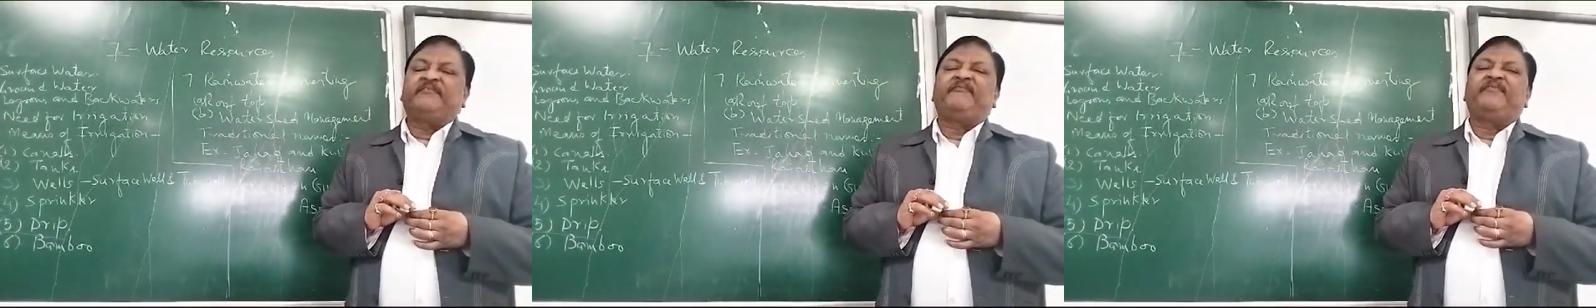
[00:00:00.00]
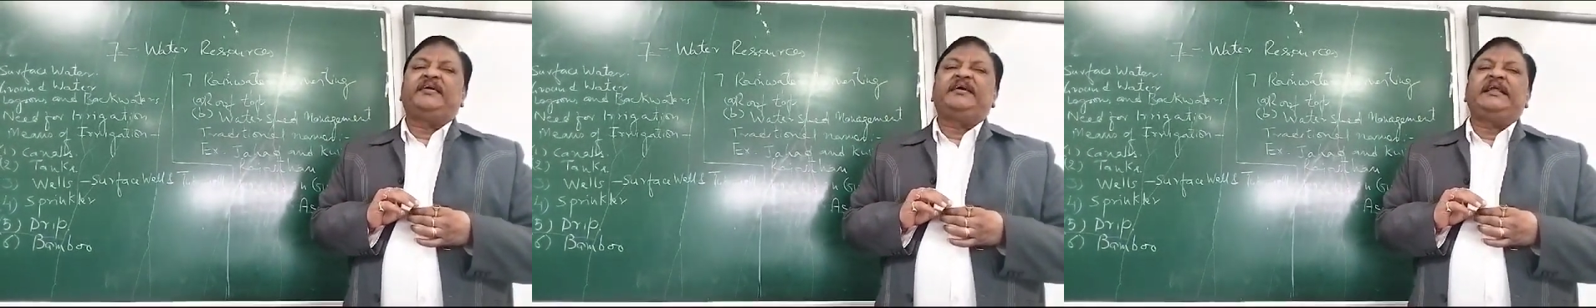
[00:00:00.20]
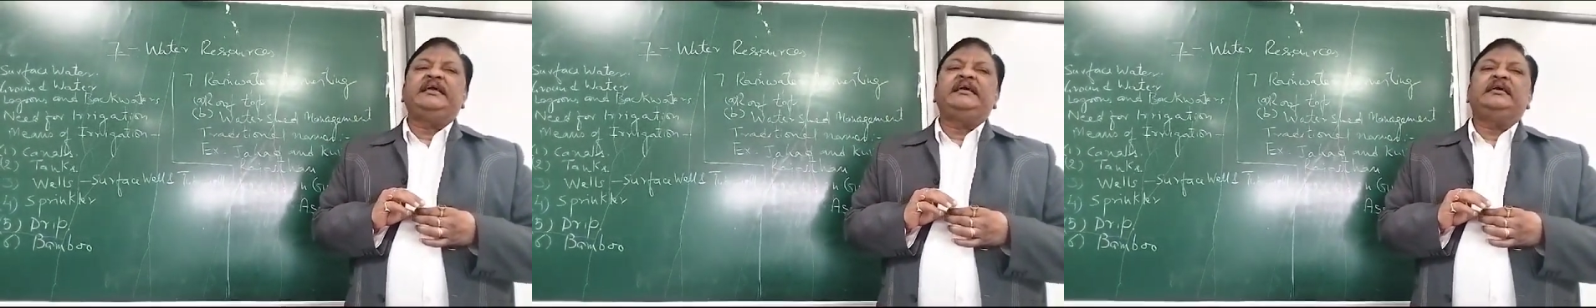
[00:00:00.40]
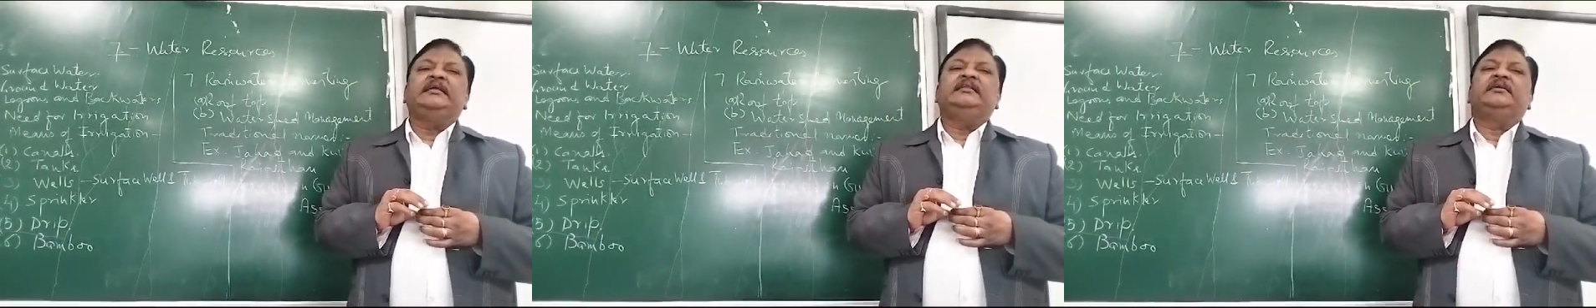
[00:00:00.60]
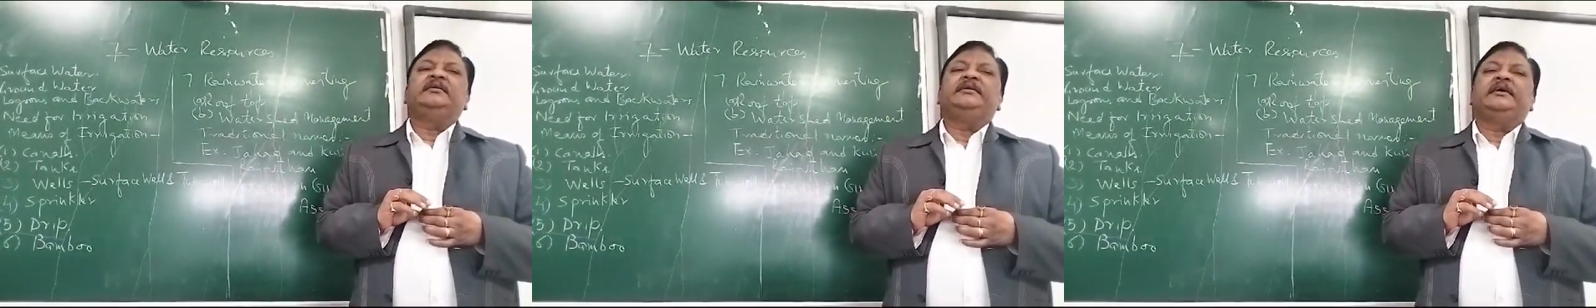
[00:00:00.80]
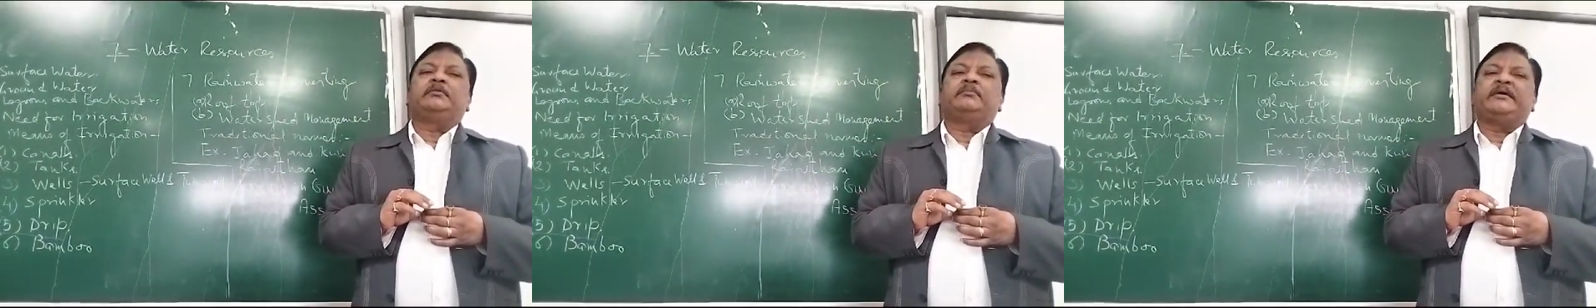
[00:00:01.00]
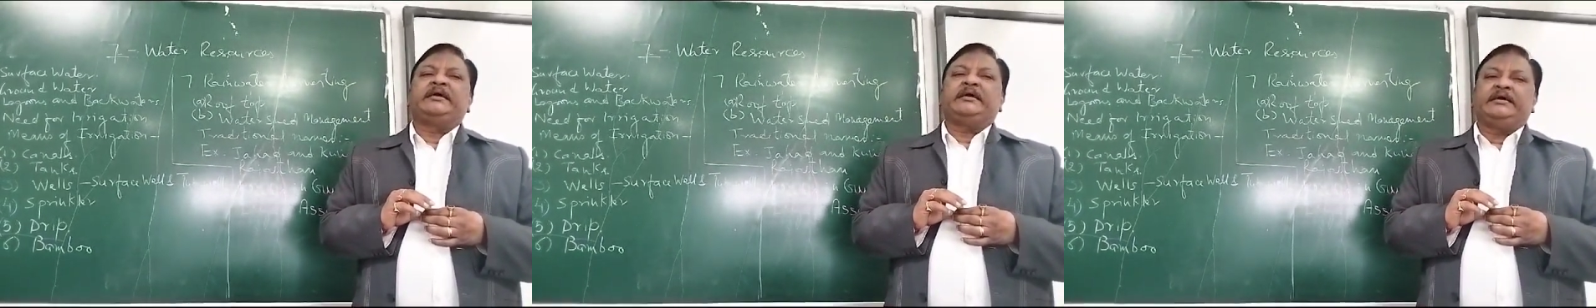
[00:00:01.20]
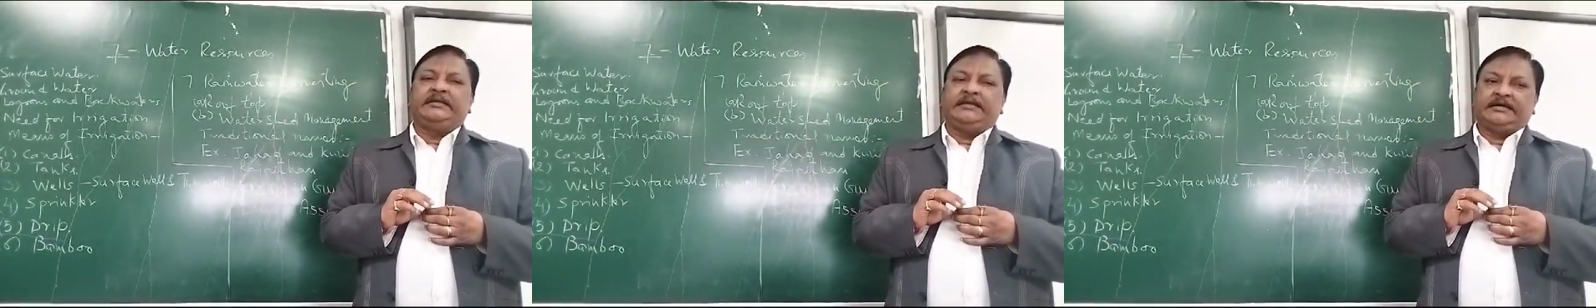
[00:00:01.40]
flooding in the nearby
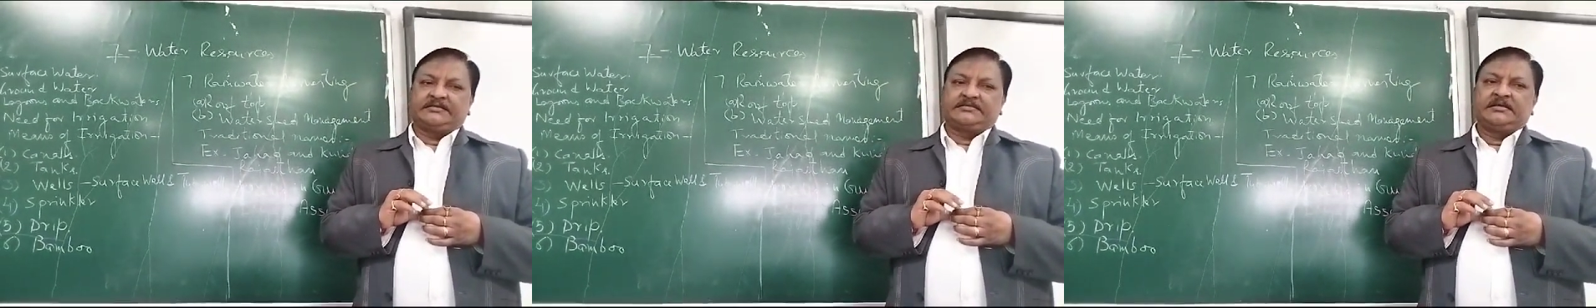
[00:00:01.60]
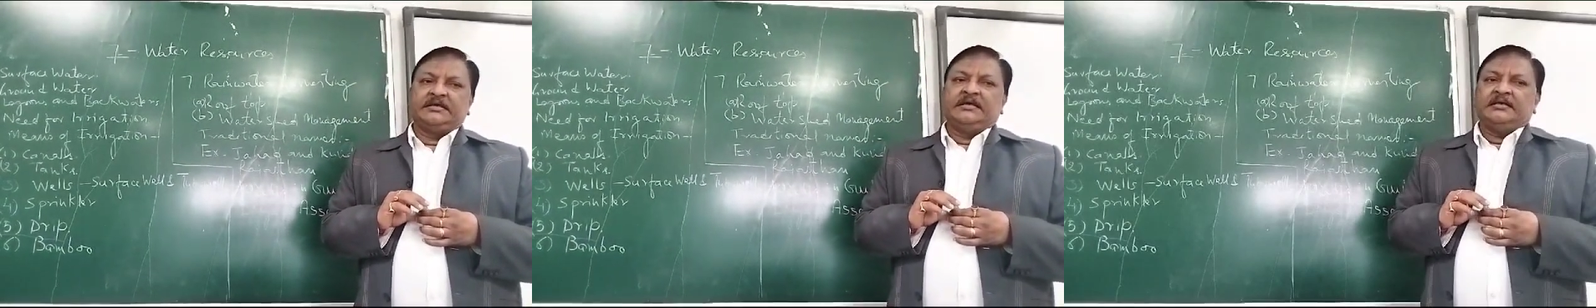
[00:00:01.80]
areas.